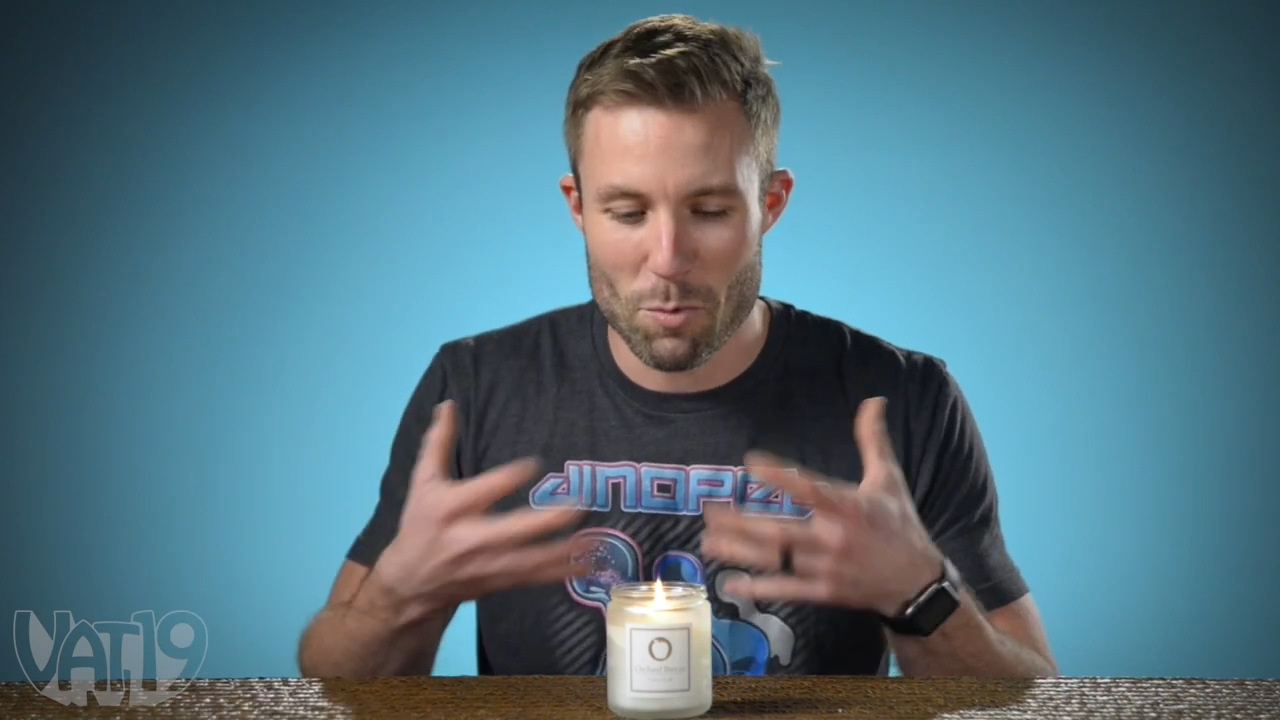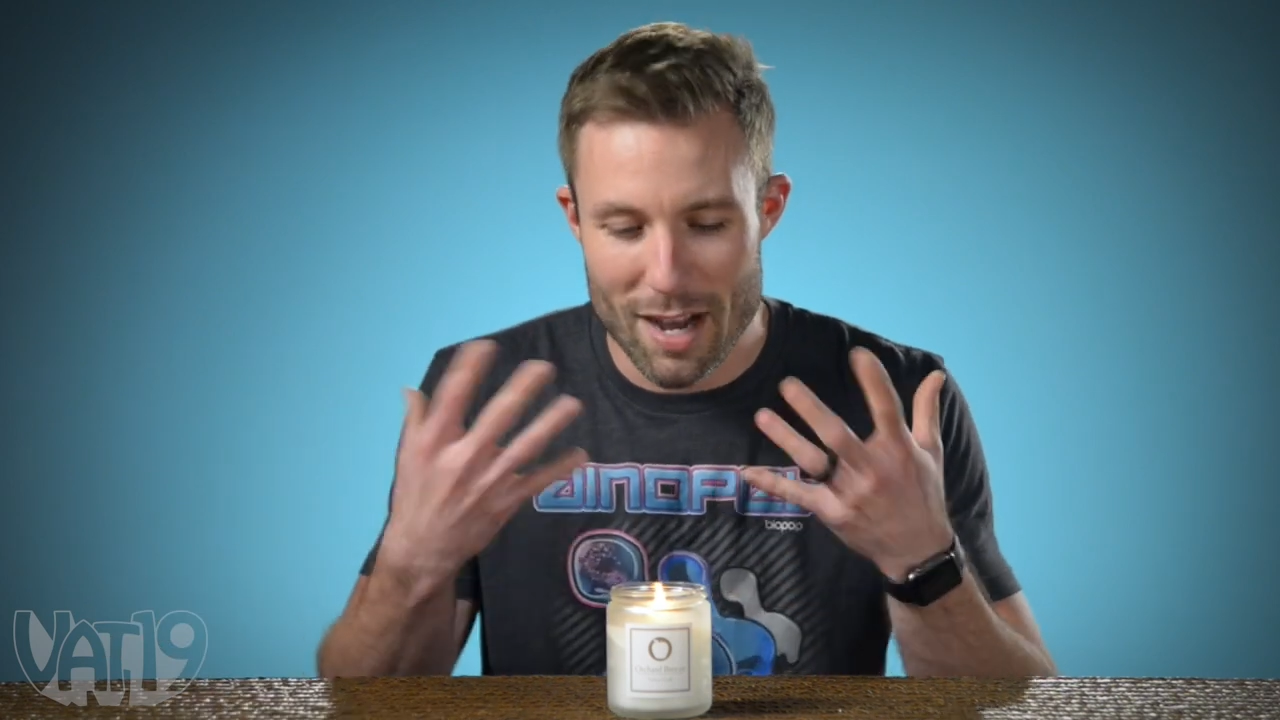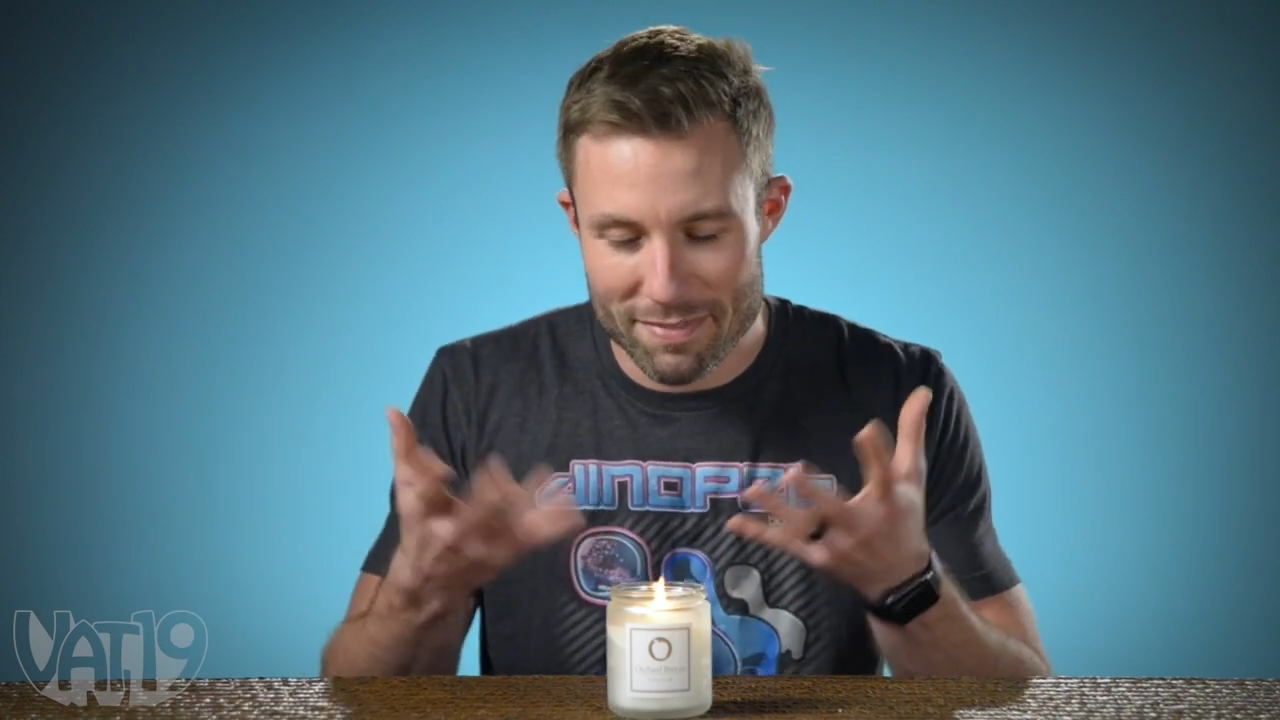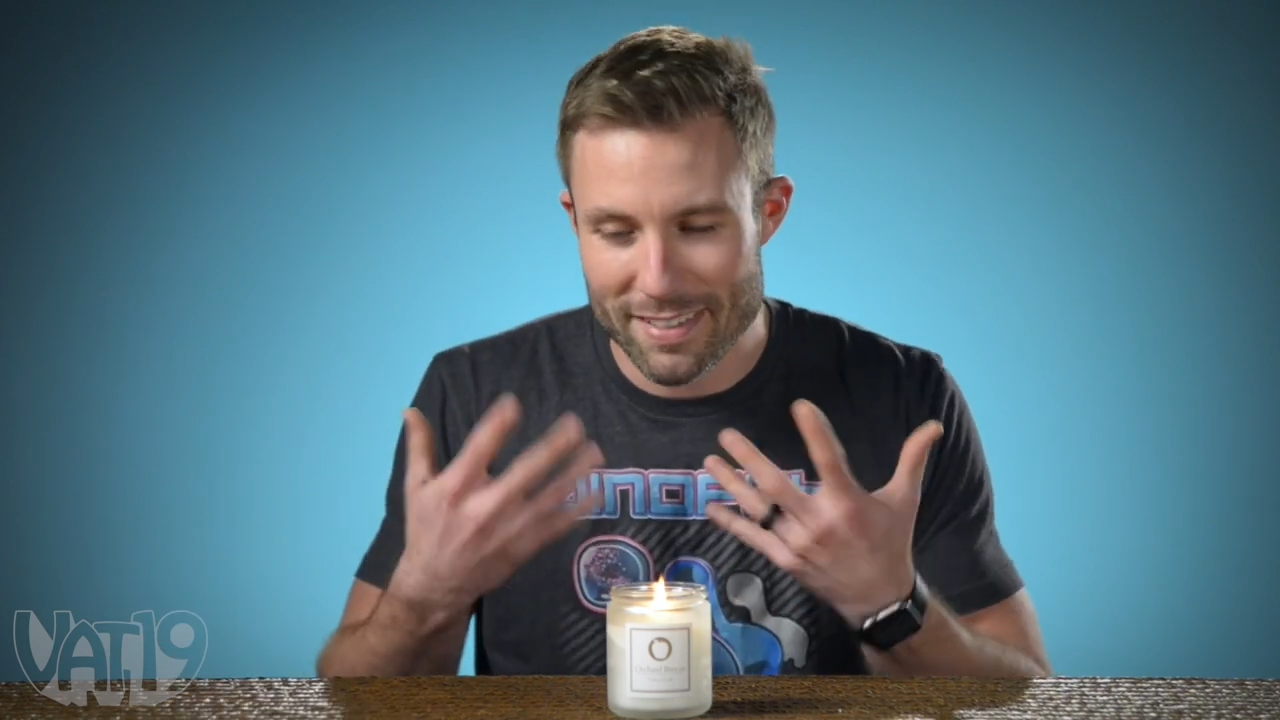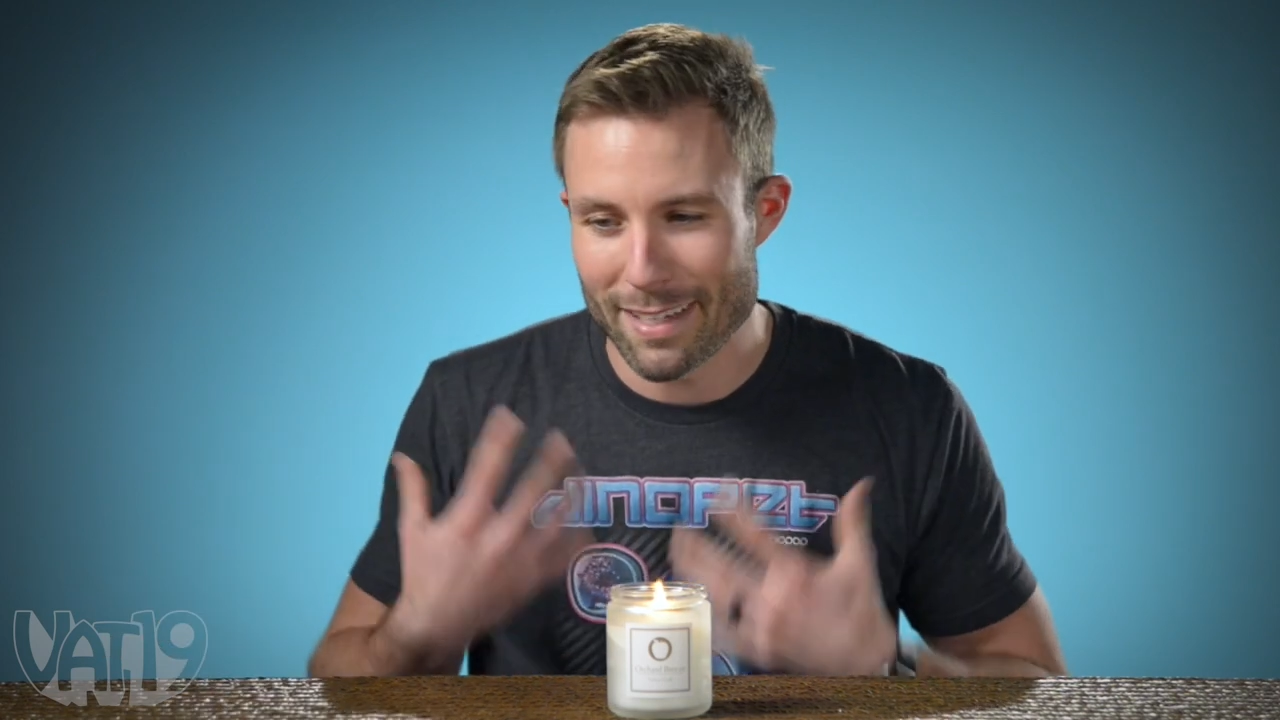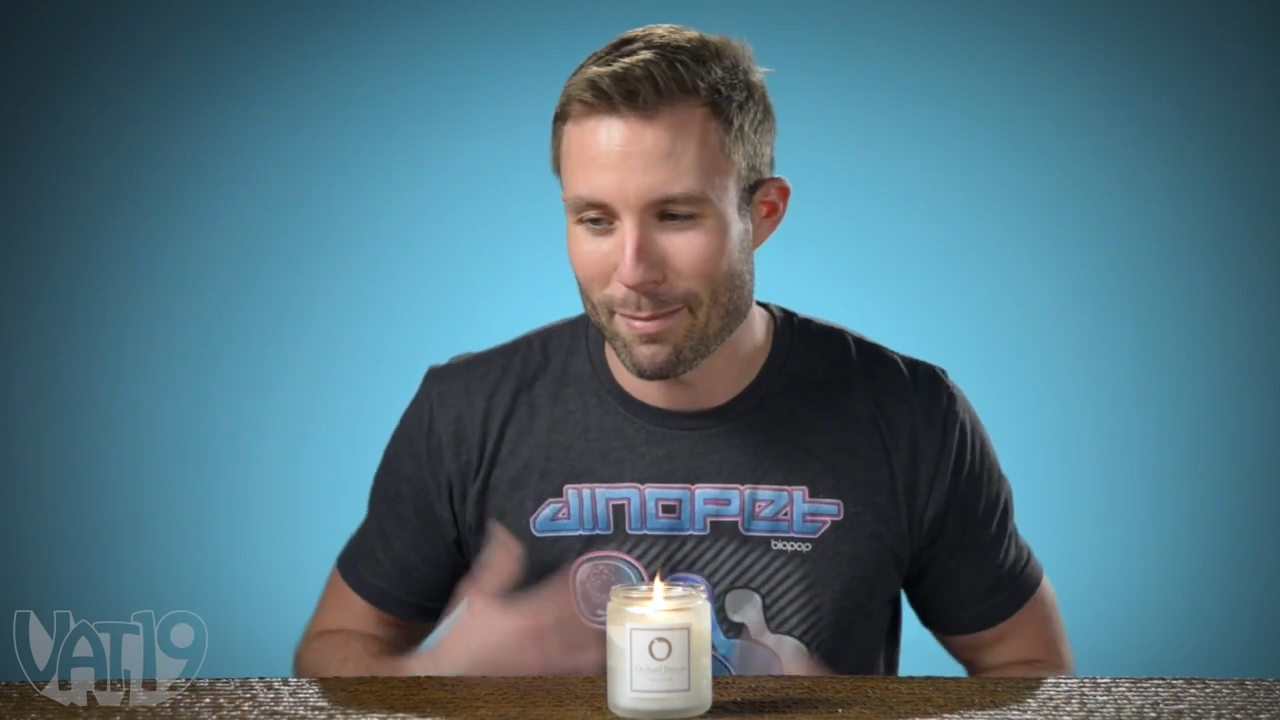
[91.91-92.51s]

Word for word: wafting